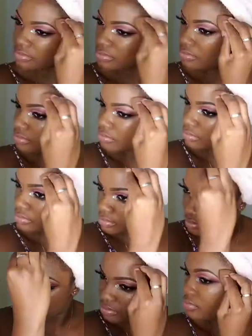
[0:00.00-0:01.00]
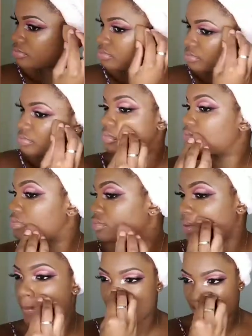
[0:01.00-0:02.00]
when I want
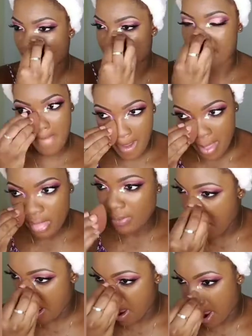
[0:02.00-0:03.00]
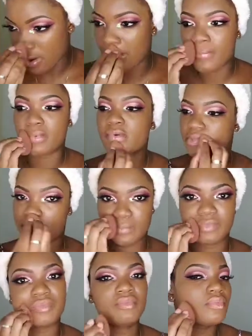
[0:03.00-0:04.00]
a little more oomph
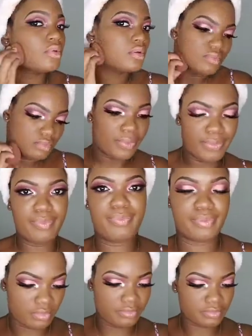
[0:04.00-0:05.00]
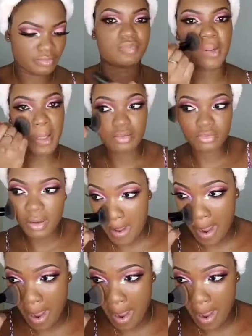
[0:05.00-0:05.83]
in my foundation, I like to